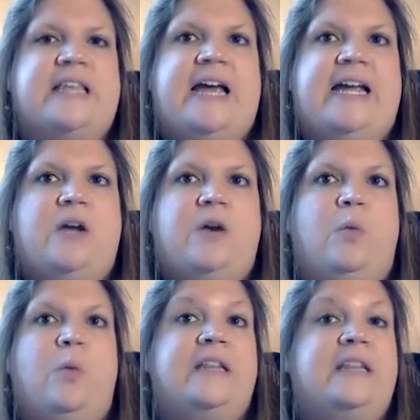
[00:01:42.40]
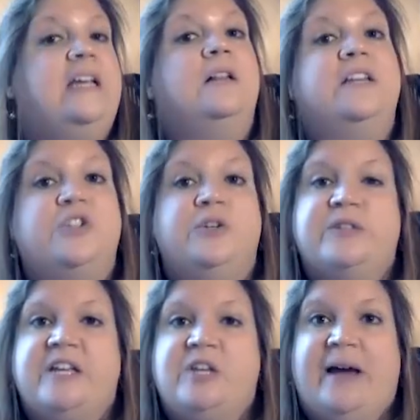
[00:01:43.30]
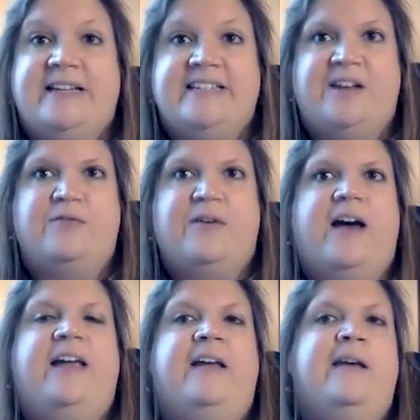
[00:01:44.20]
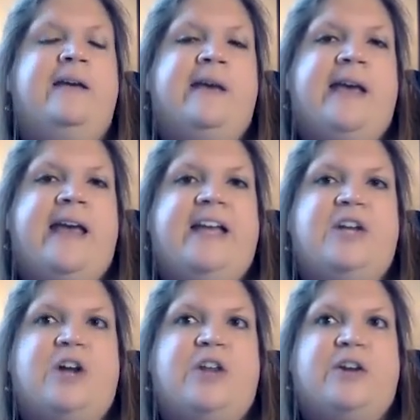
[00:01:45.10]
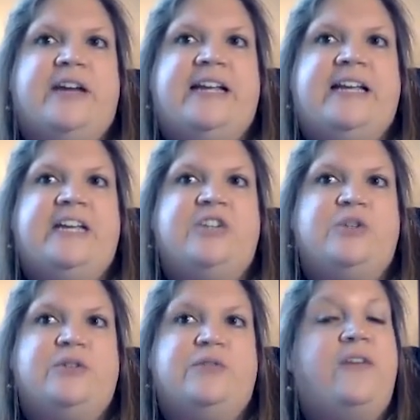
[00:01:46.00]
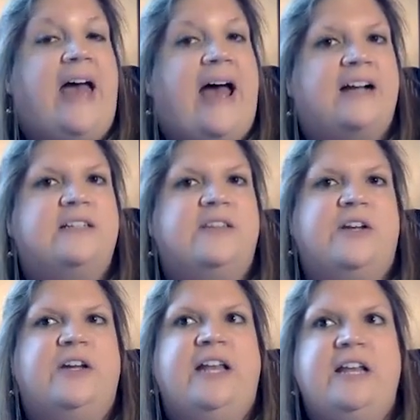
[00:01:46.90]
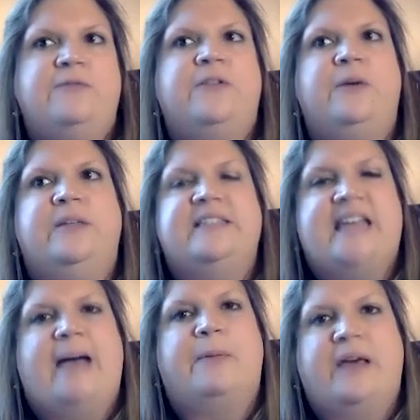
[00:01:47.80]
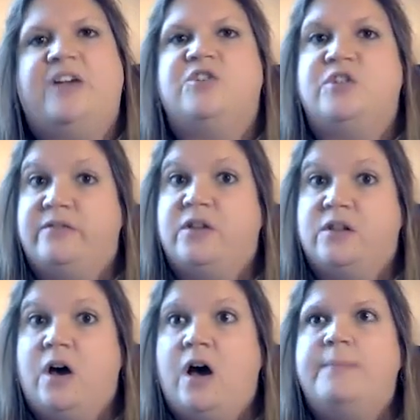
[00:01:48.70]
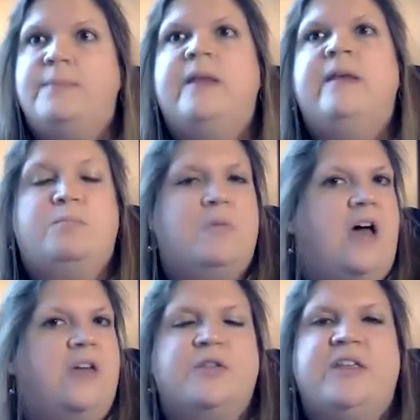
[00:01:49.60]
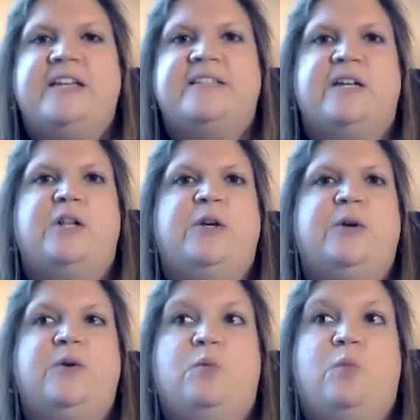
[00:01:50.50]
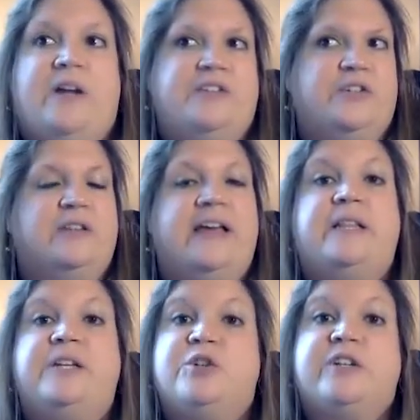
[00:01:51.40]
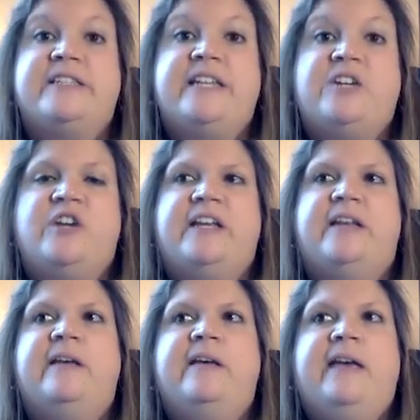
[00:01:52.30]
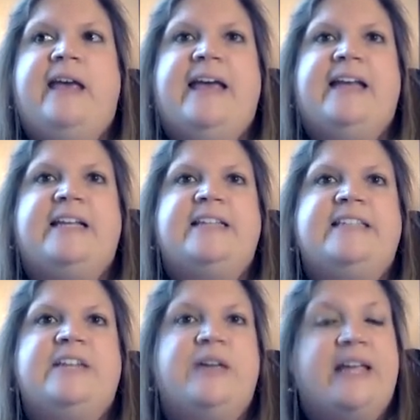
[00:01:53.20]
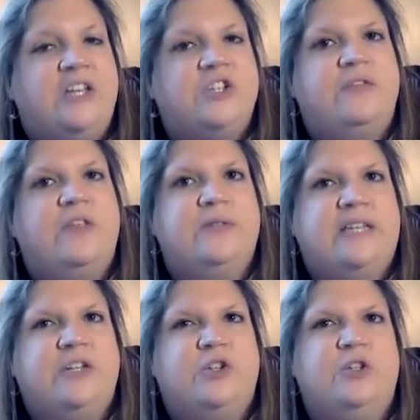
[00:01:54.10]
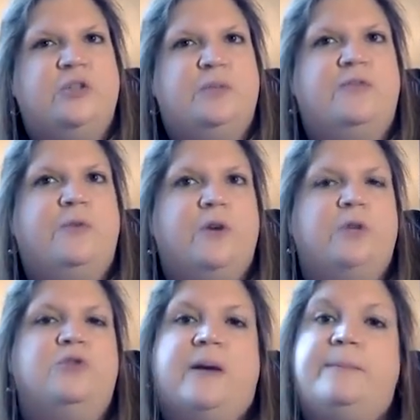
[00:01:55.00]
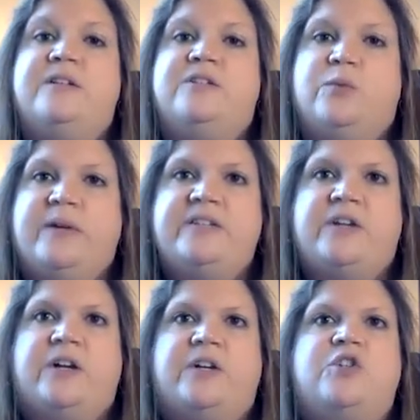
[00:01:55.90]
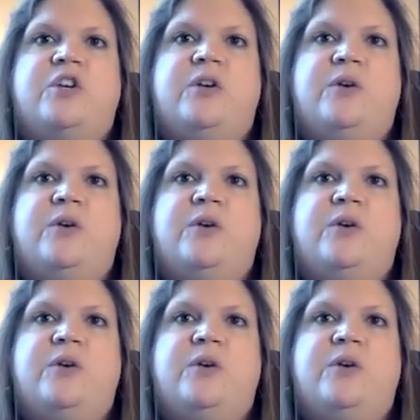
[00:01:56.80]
like, what legal issues can you identify? And are there any issues of fact that could influence the application of the law? Other things include, what is your likely jurisdiction? And considering each of those issues before you jump into research